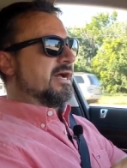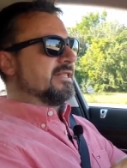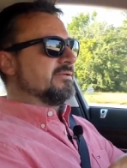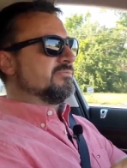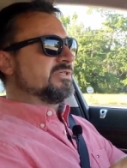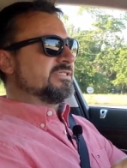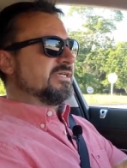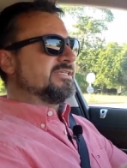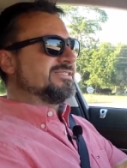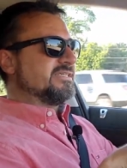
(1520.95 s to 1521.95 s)
on the
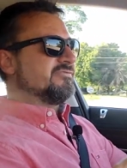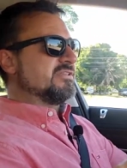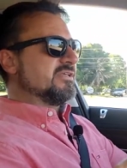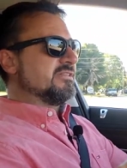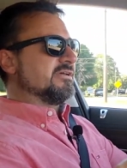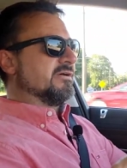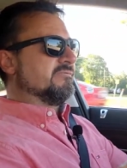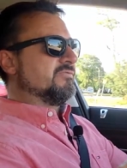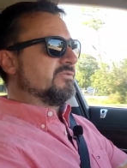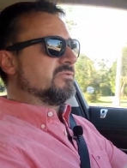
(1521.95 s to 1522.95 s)
Mercedes, even in the
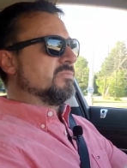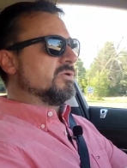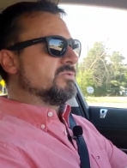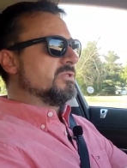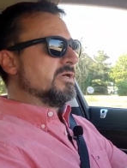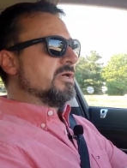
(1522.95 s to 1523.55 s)
comfort mode.